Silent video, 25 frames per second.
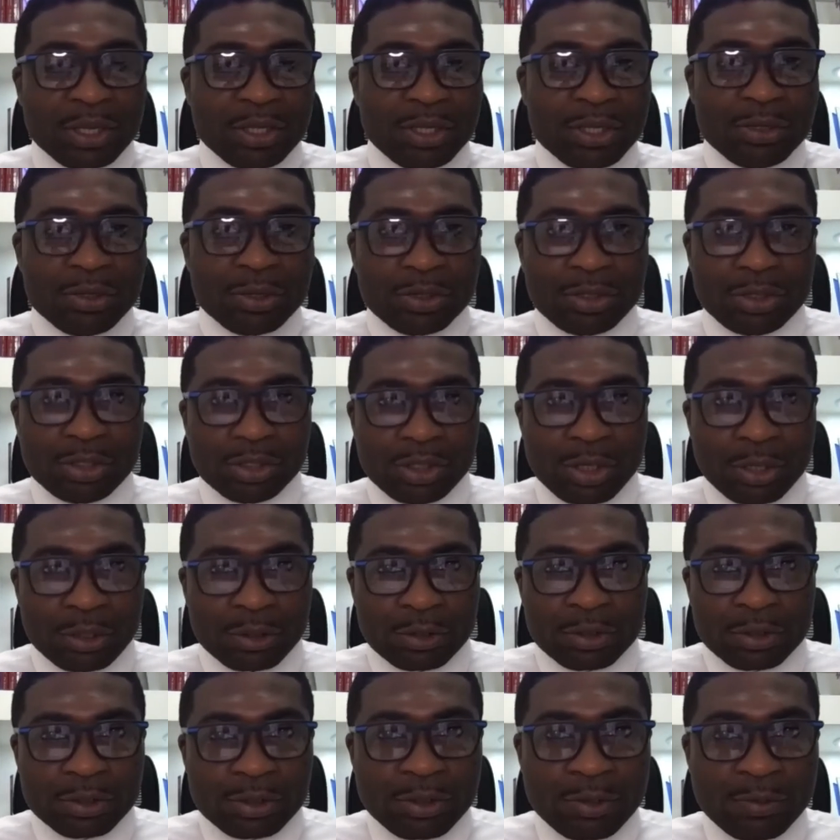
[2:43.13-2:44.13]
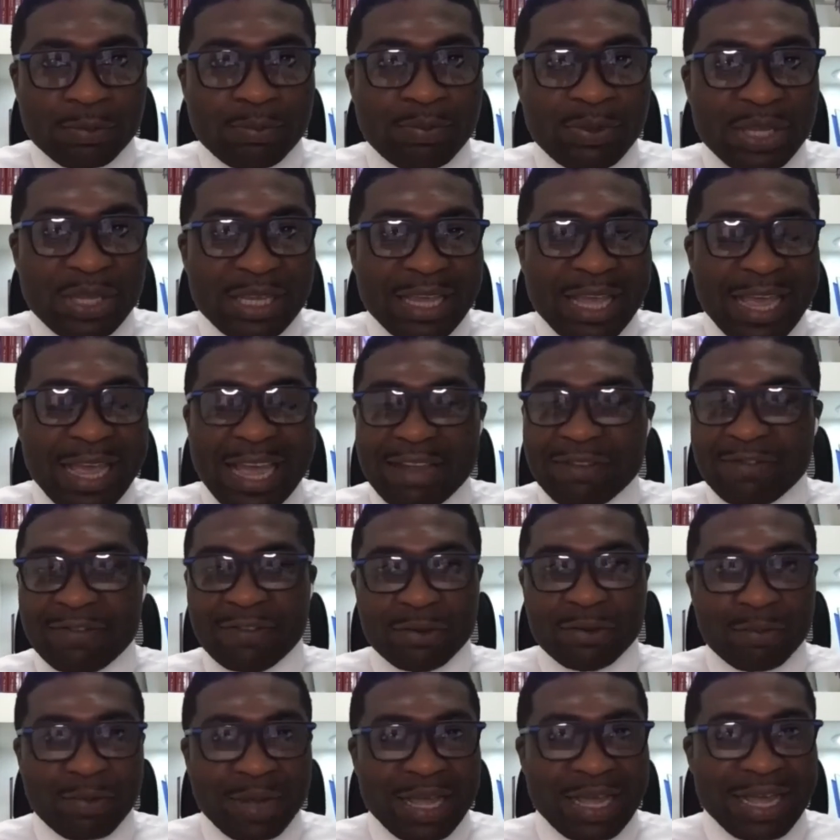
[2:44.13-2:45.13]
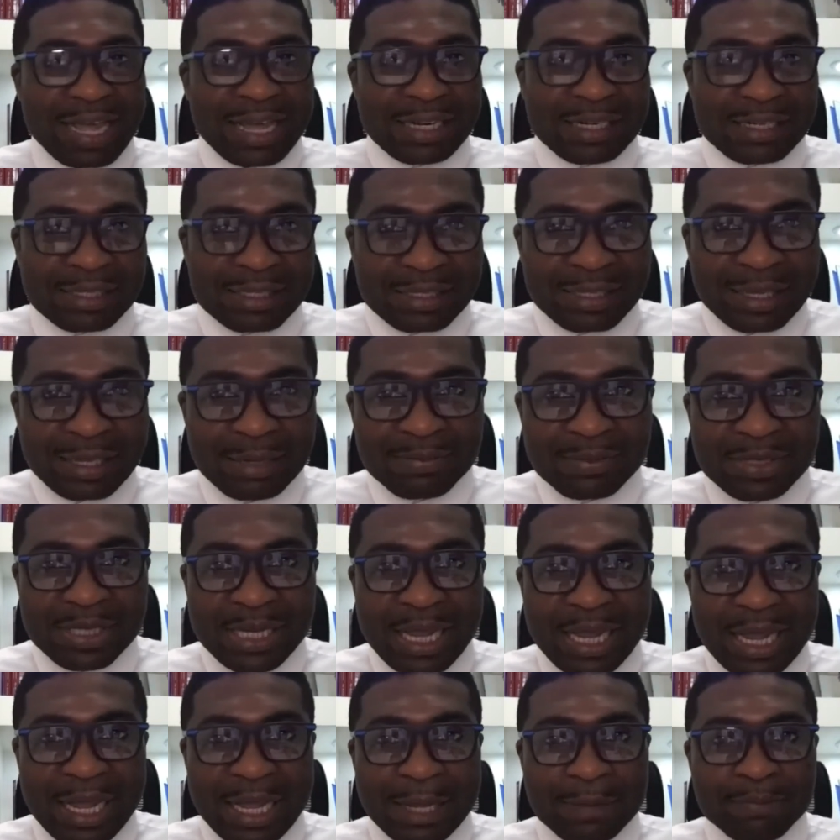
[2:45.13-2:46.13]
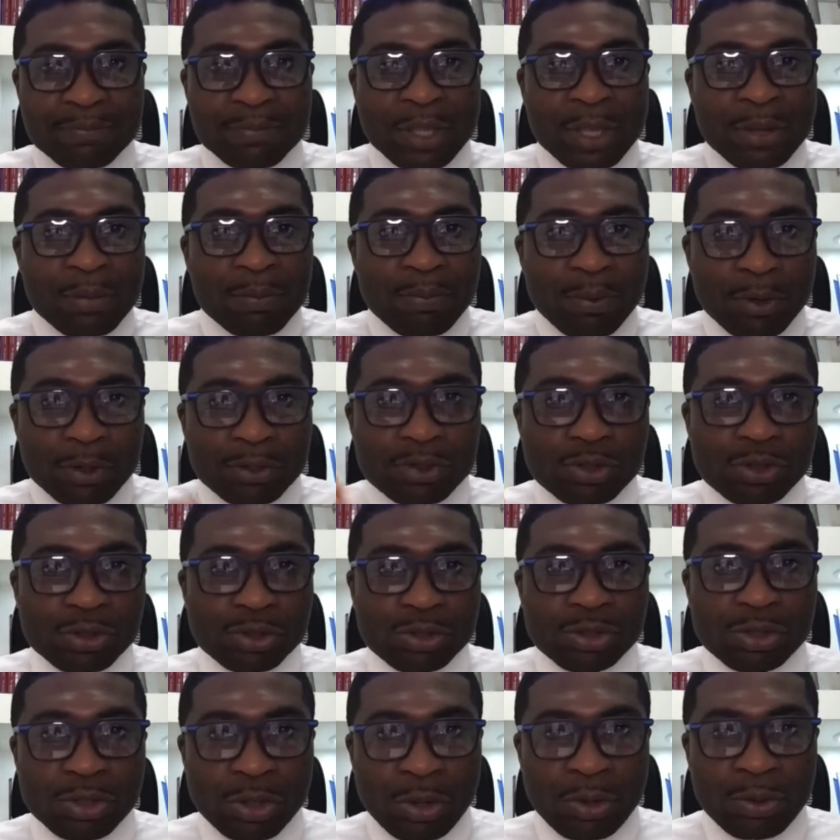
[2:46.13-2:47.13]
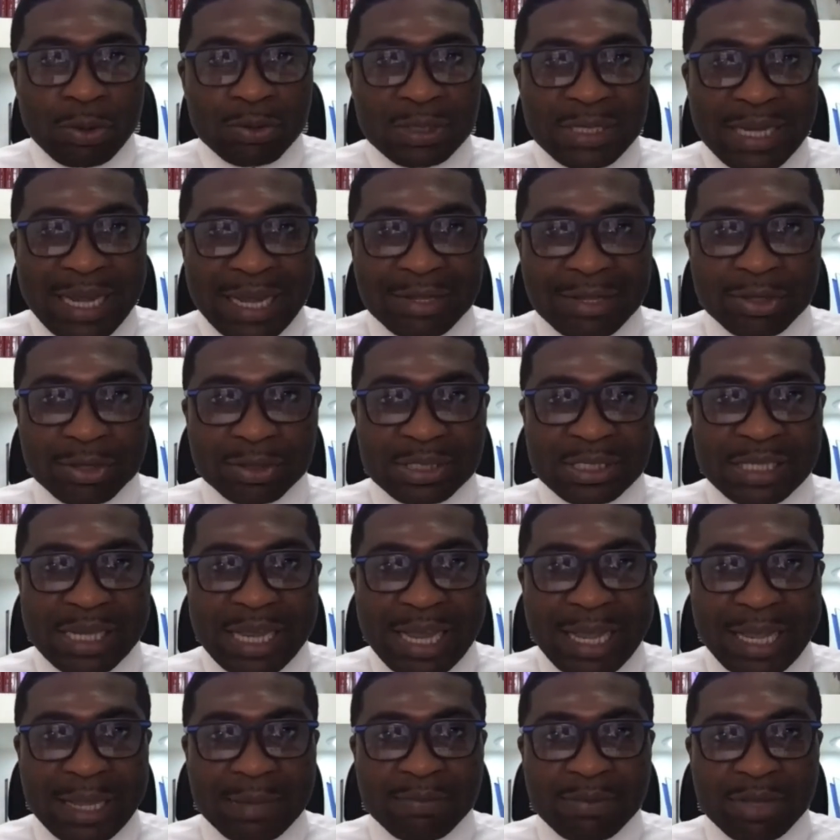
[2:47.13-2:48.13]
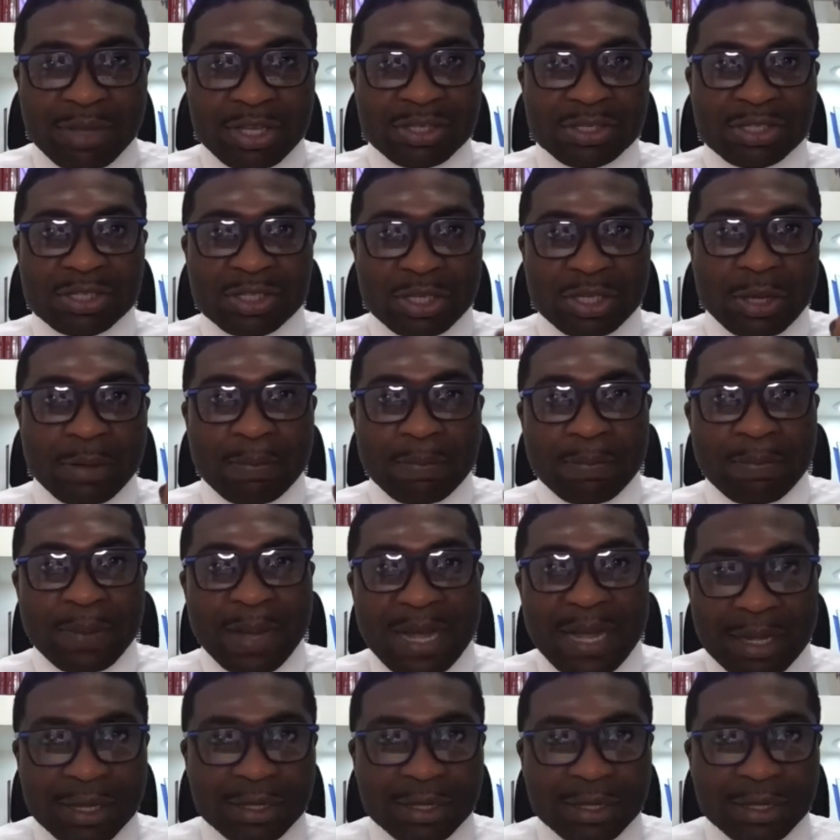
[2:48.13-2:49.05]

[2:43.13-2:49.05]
You're not going to be everywhere at the same time, but you know that your time is your.